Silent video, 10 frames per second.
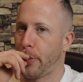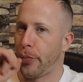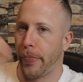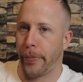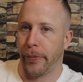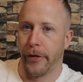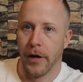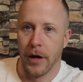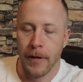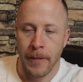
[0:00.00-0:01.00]

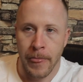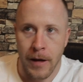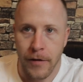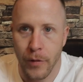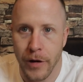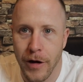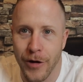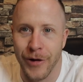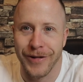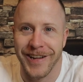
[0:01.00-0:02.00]
if you want to
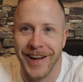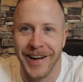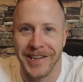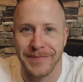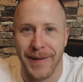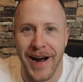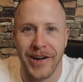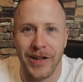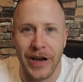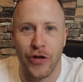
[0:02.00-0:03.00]
go to get
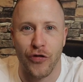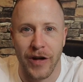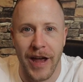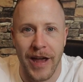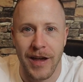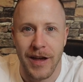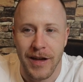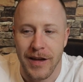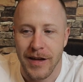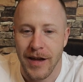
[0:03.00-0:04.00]
inspired to like create
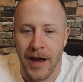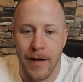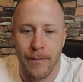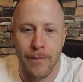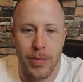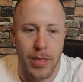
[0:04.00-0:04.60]
and